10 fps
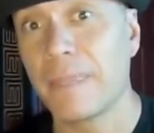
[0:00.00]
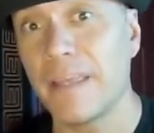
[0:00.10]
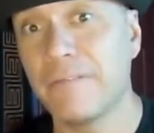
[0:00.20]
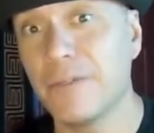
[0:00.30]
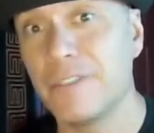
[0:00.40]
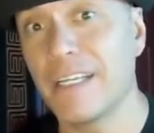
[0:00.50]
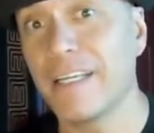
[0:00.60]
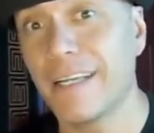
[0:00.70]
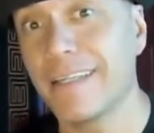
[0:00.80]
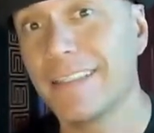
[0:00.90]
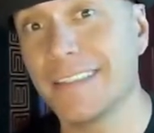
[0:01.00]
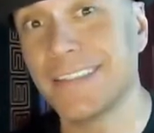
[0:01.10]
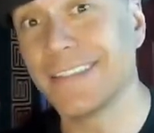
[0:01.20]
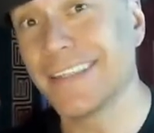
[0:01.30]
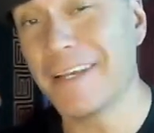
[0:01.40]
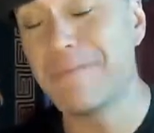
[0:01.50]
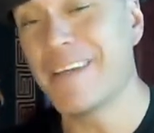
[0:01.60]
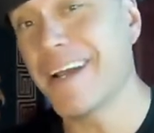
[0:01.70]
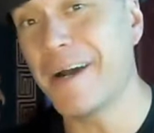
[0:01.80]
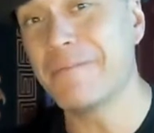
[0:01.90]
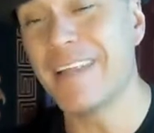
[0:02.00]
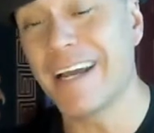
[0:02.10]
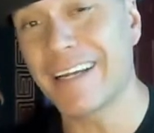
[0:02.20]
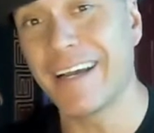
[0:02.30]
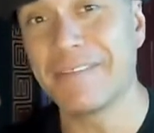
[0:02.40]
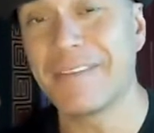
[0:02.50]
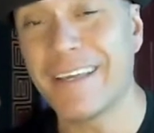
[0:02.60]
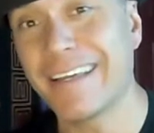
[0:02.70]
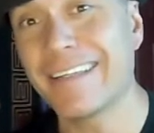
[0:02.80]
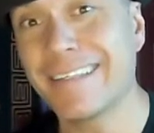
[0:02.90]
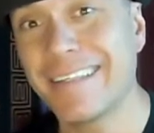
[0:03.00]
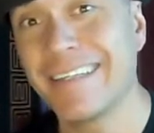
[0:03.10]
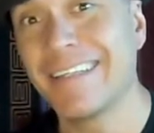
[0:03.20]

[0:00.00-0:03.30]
If you dig it, hit me up, that kind of thing.